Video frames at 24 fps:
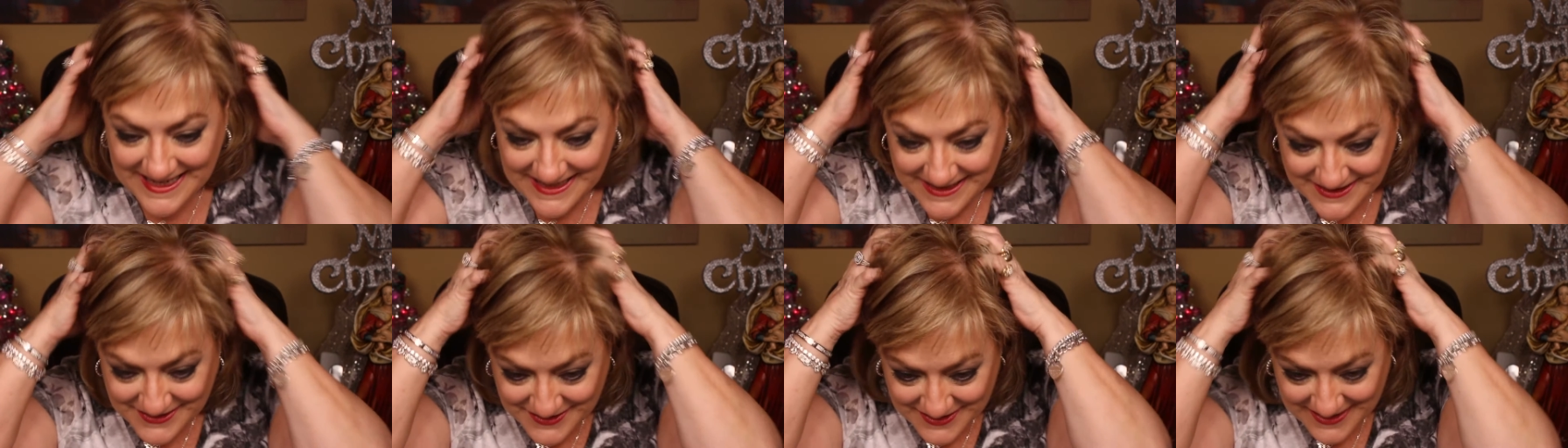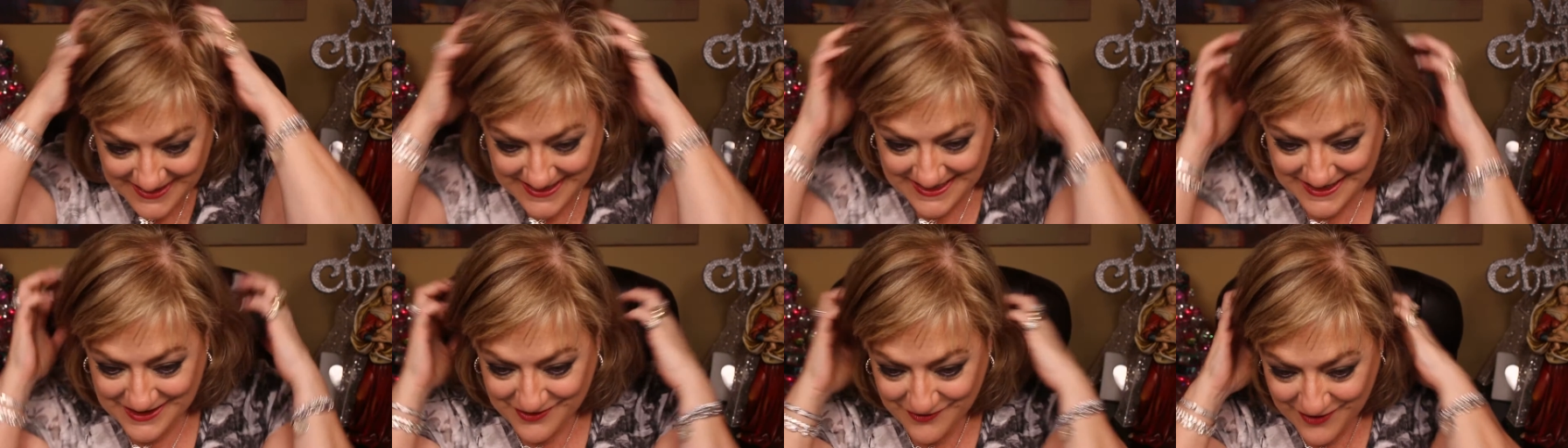So
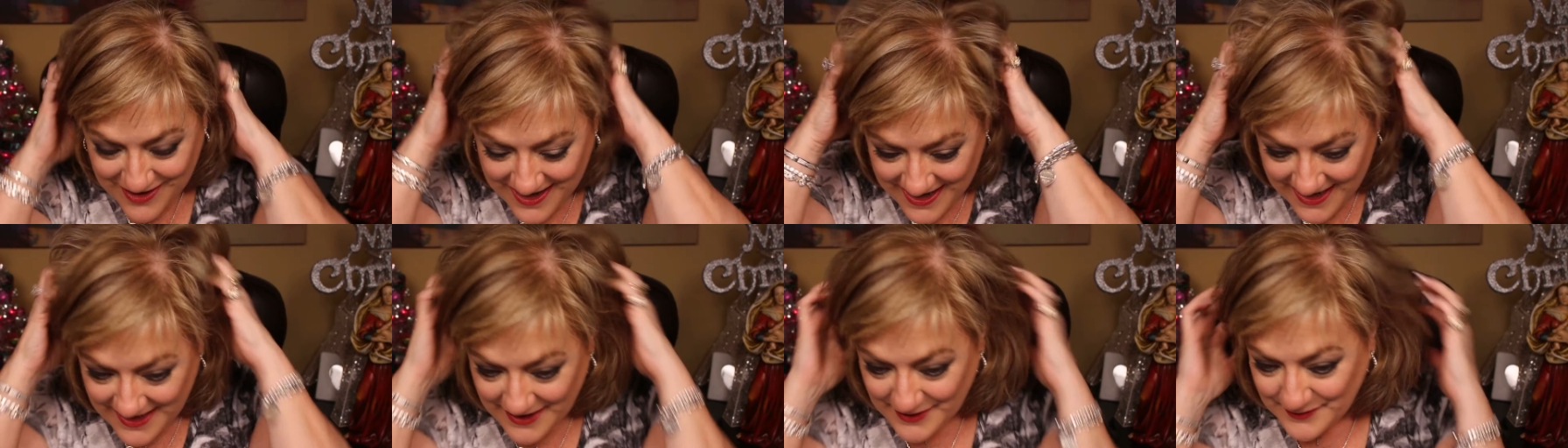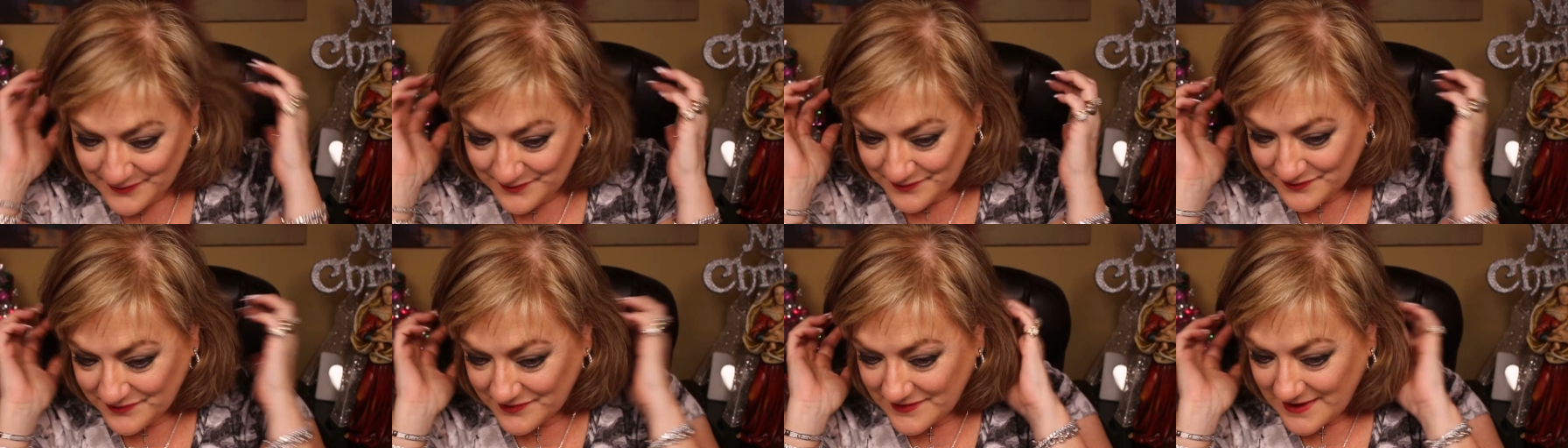
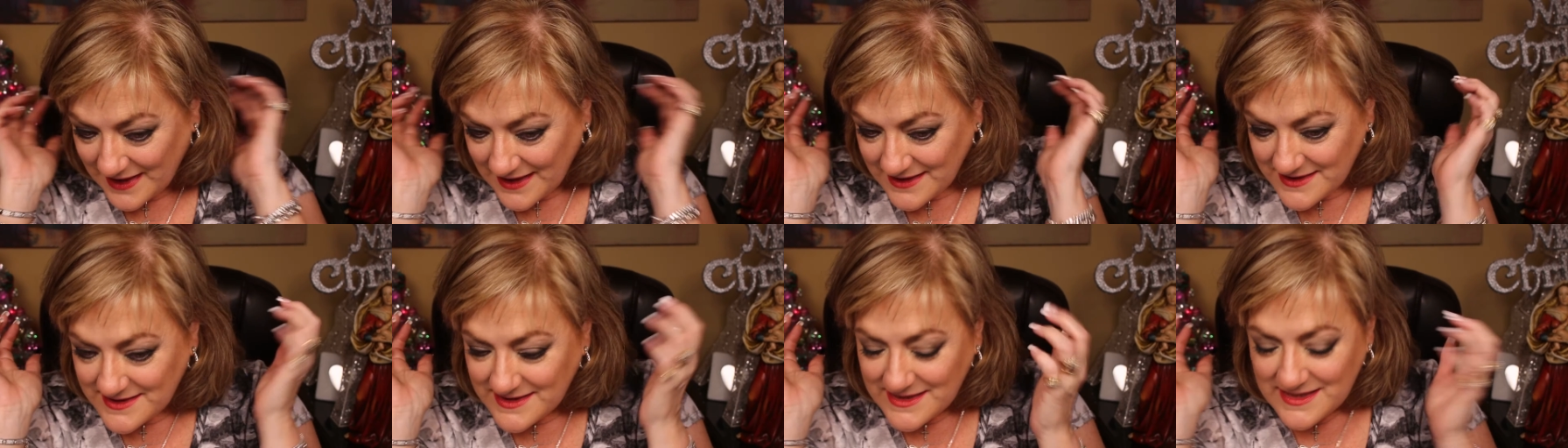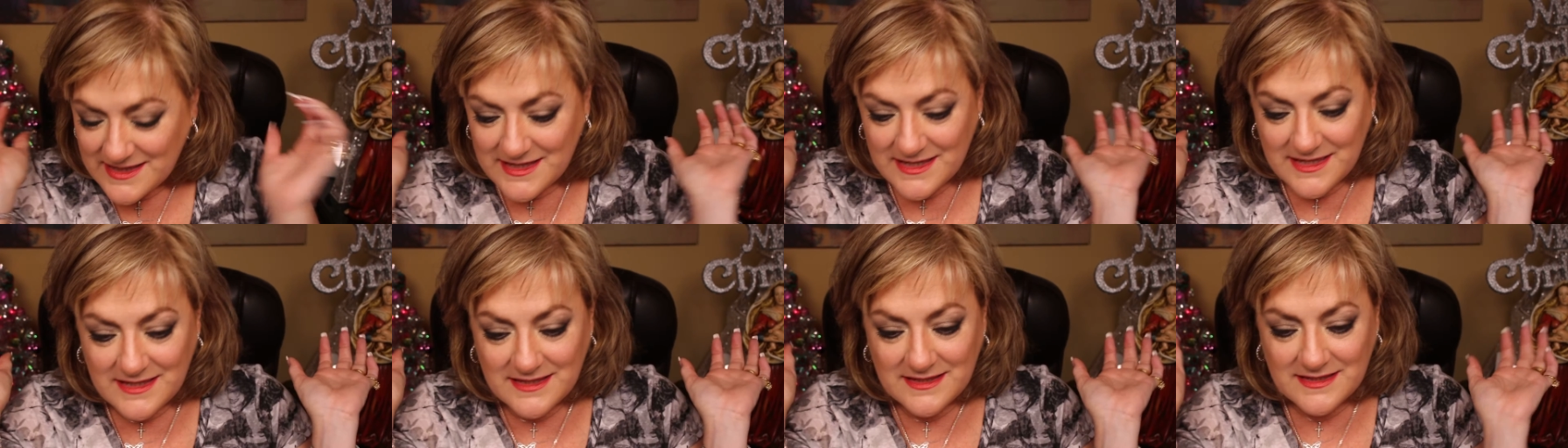anyway, that's
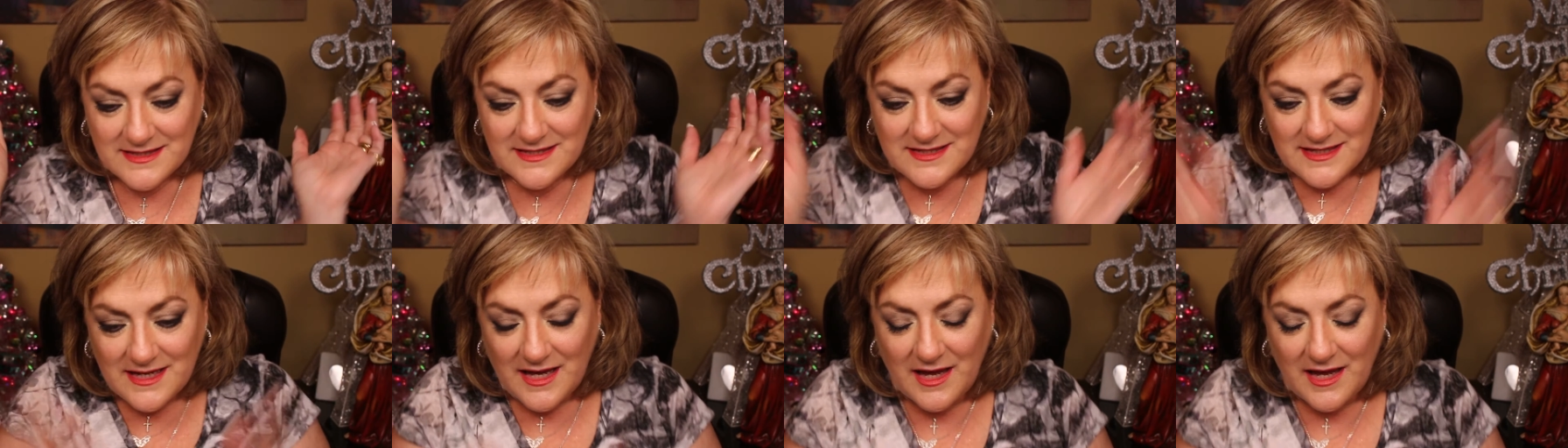it.